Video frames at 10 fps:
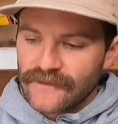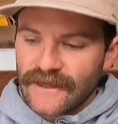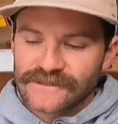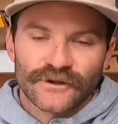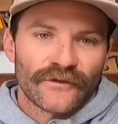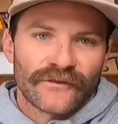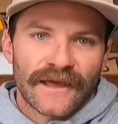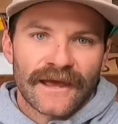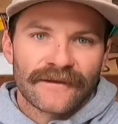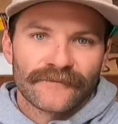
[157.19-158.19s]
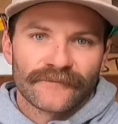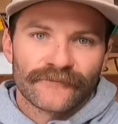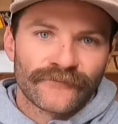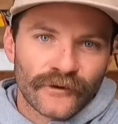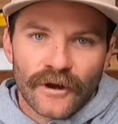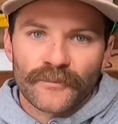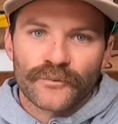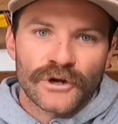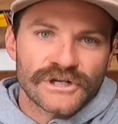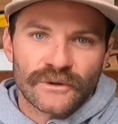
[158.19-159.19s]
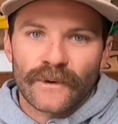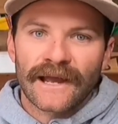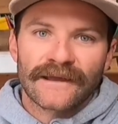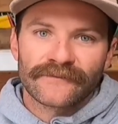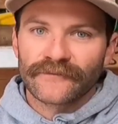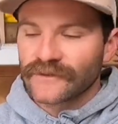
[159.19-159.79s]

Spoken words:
that's got that full-on pressure wave